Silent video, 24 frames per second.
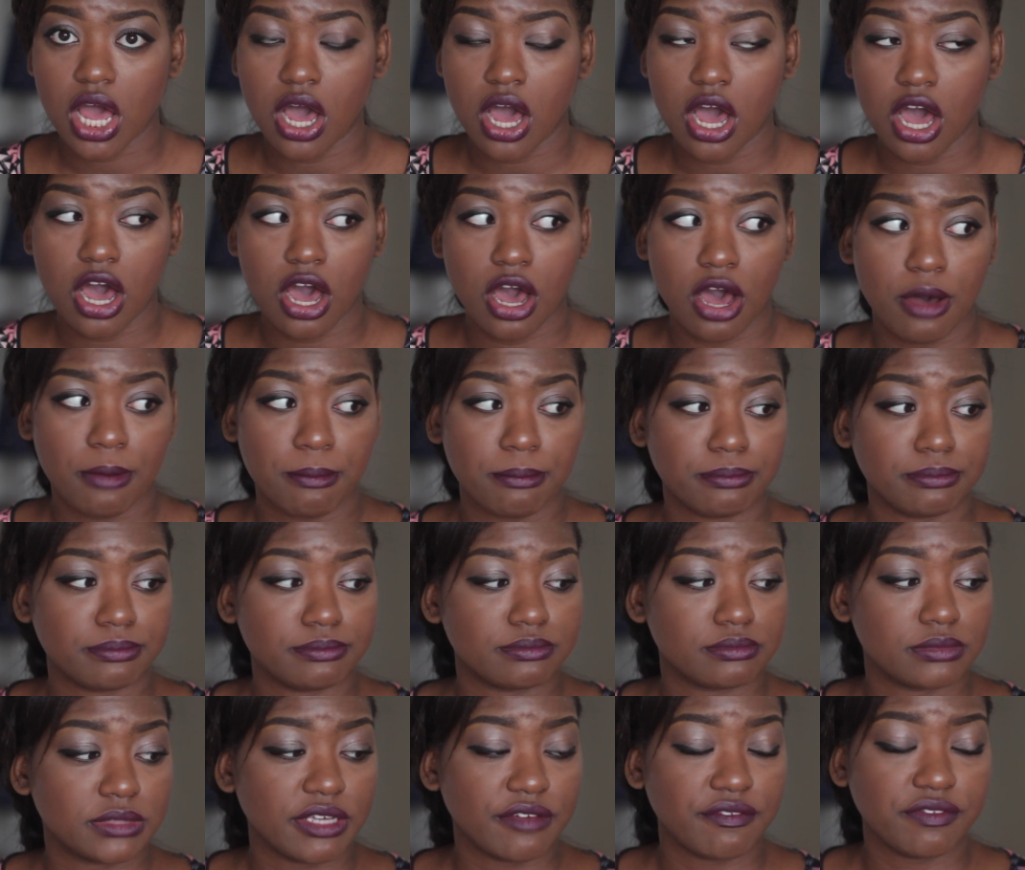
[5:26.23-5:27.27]
um,
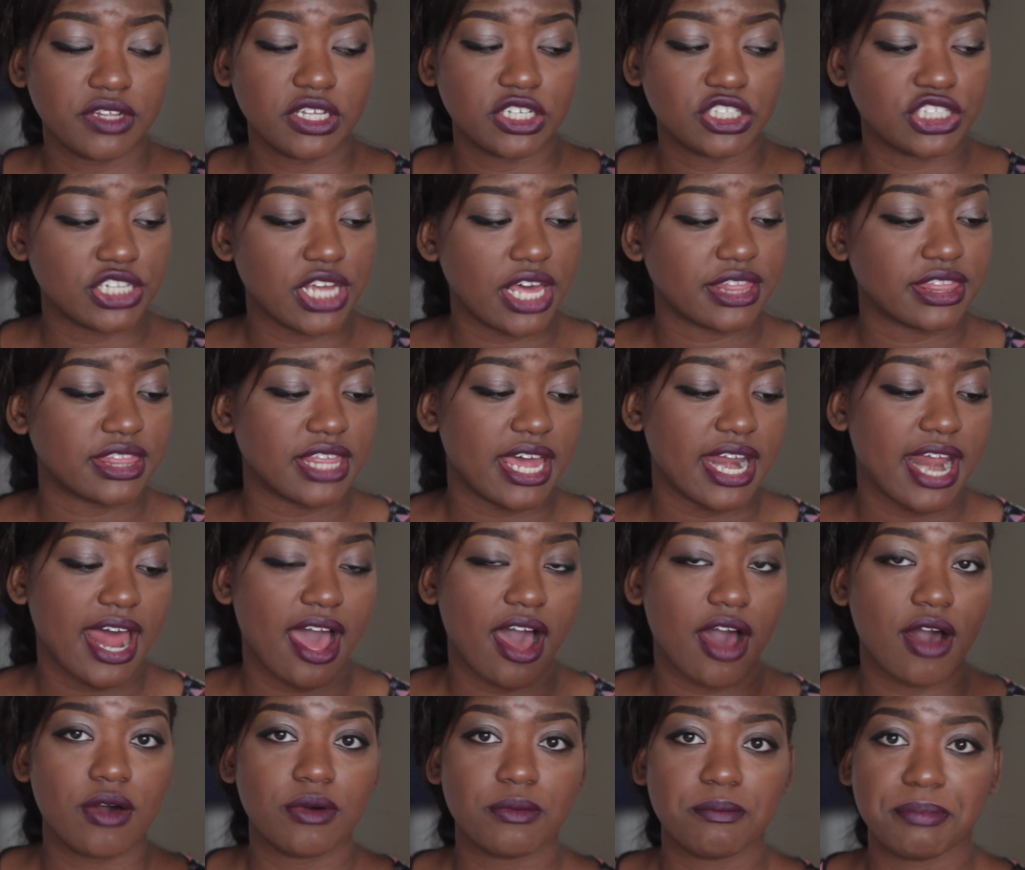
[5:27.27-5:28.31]
definitely check that
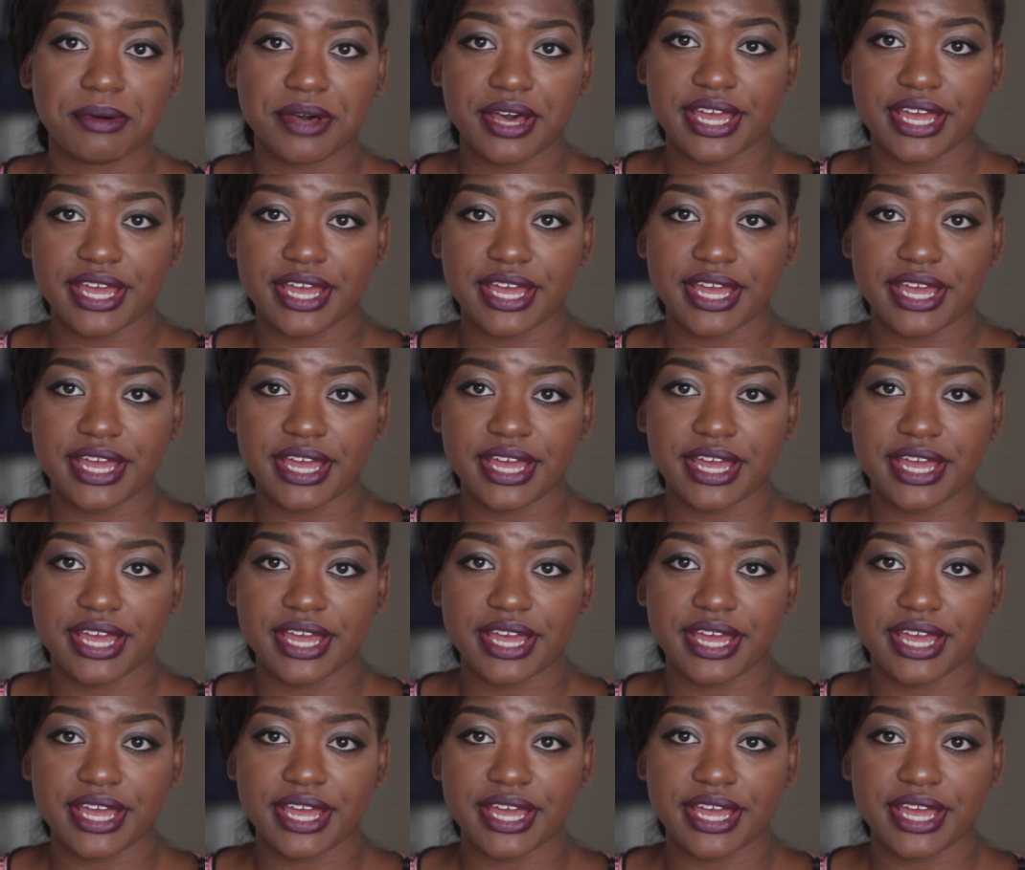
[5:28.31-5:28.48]
out.